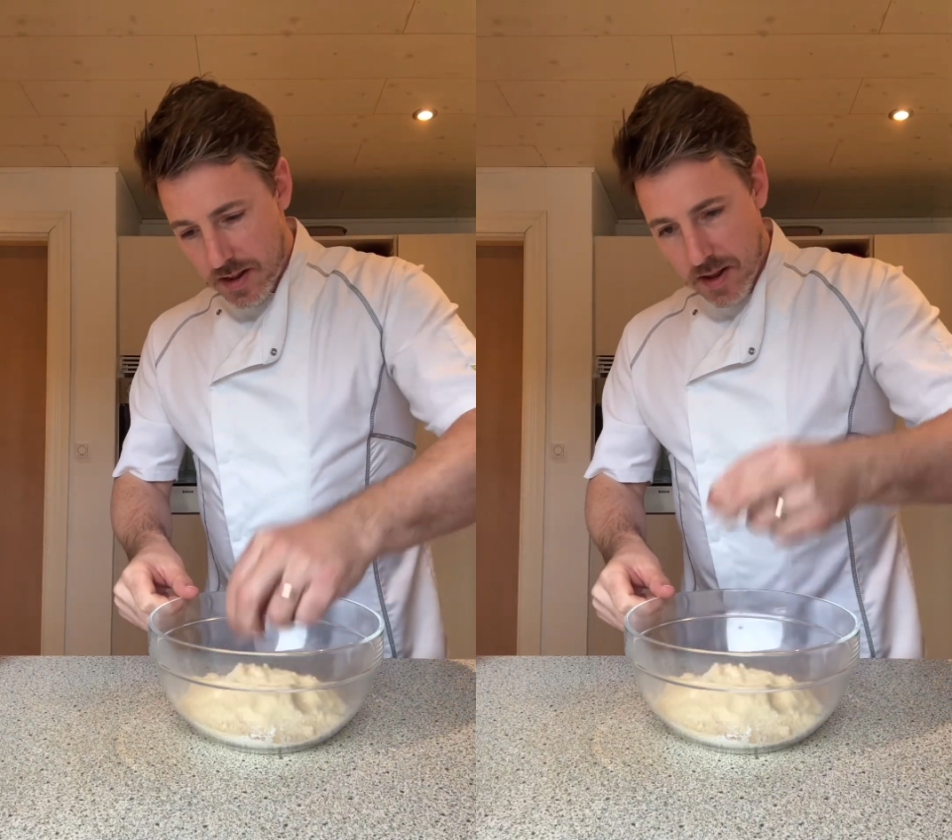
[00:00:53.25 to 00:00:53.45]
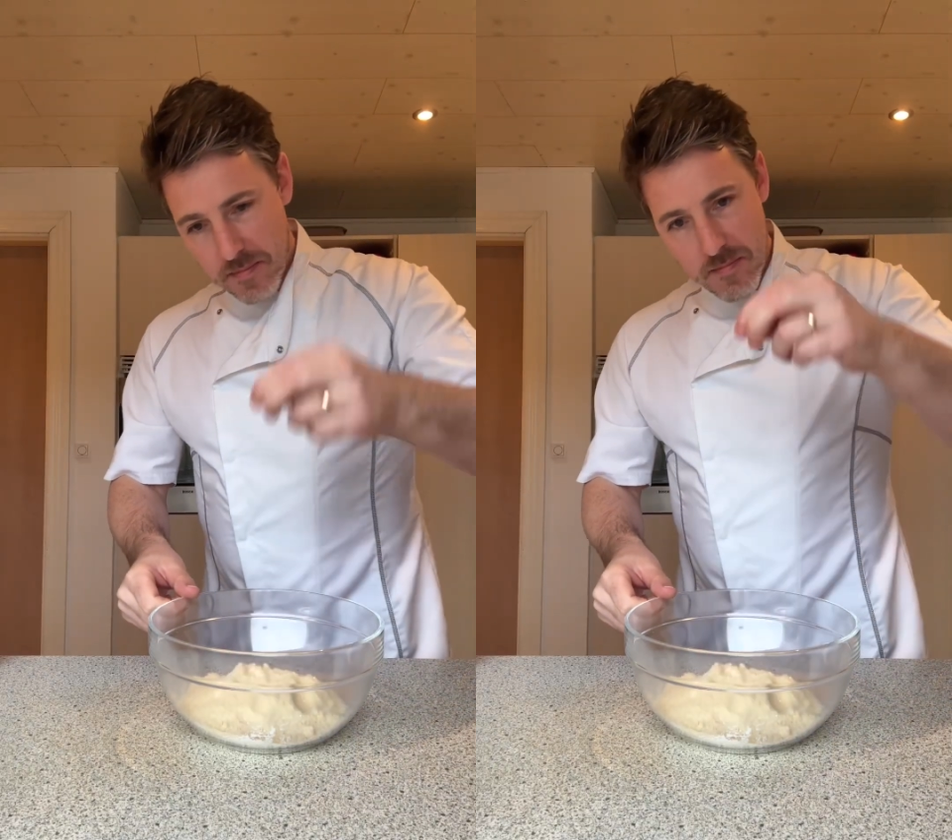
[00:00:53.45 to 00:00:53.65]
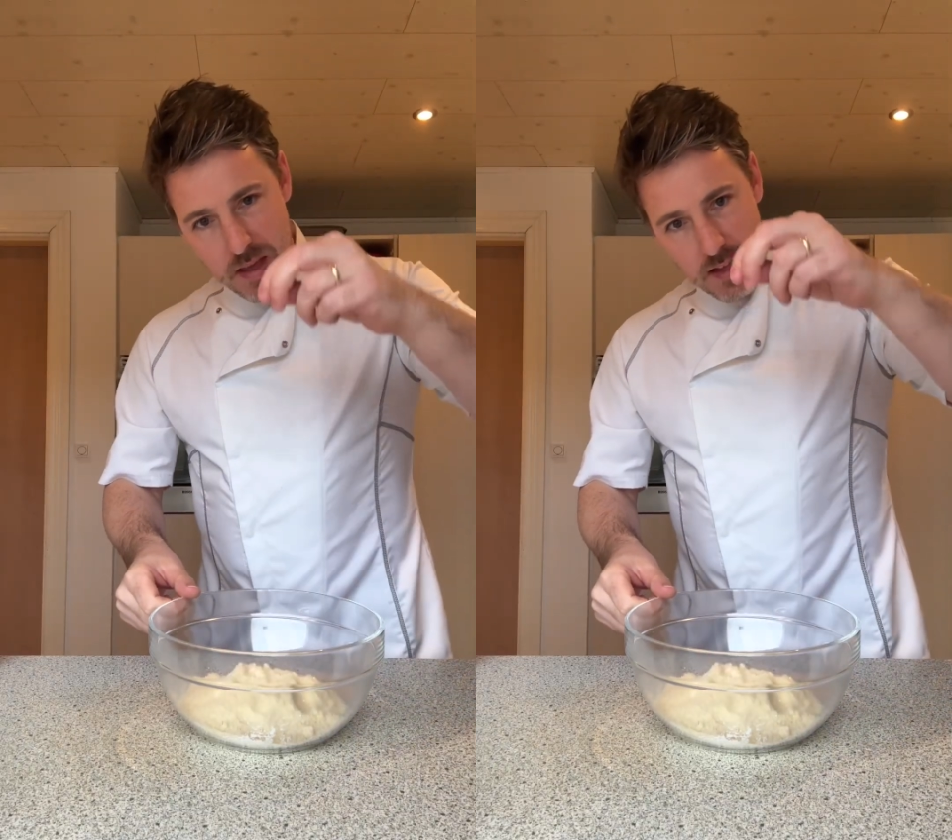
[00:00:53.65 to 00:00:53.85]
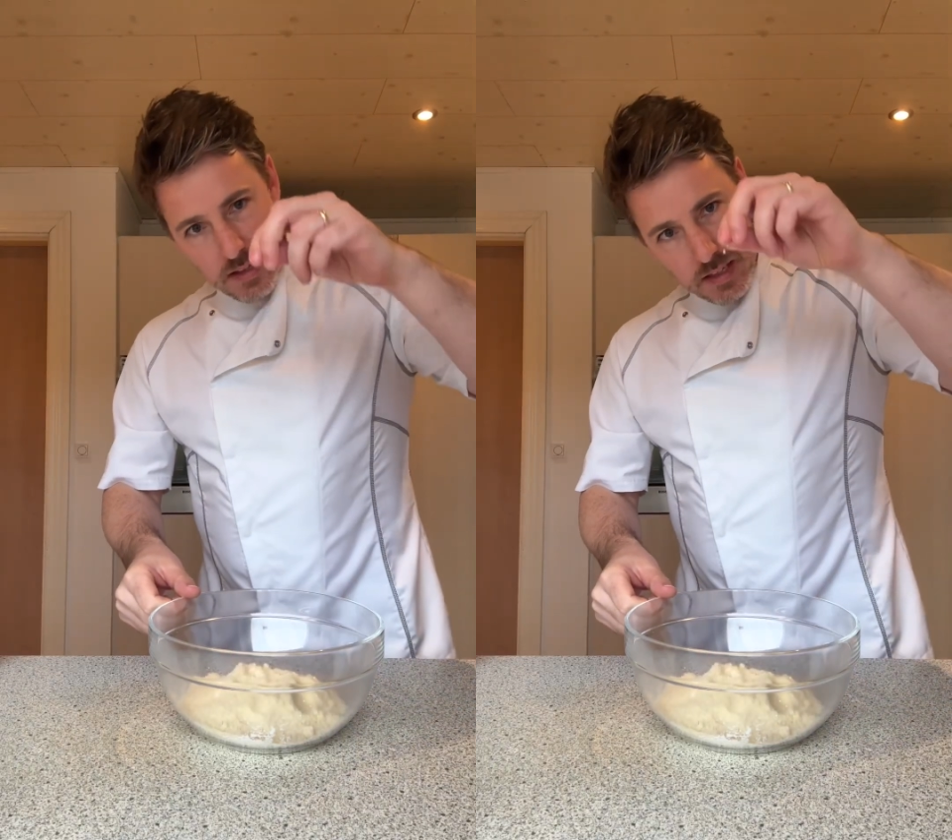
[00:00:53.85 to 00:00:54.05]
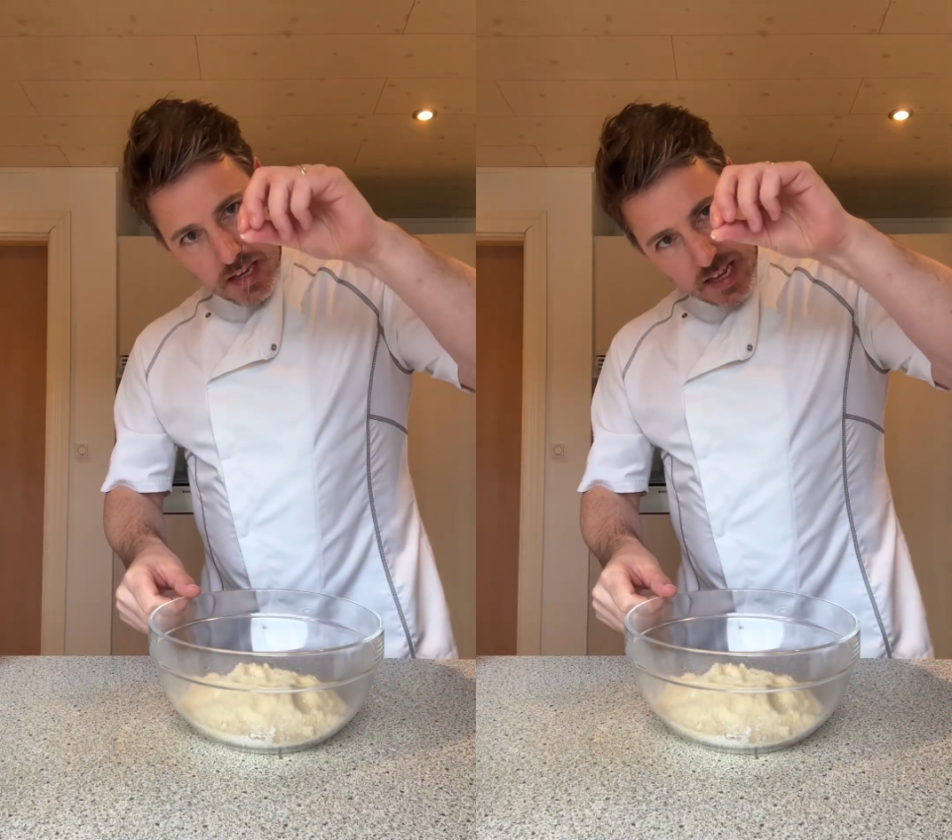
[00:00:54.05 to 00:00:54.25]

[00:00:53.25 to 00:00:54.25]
and milled,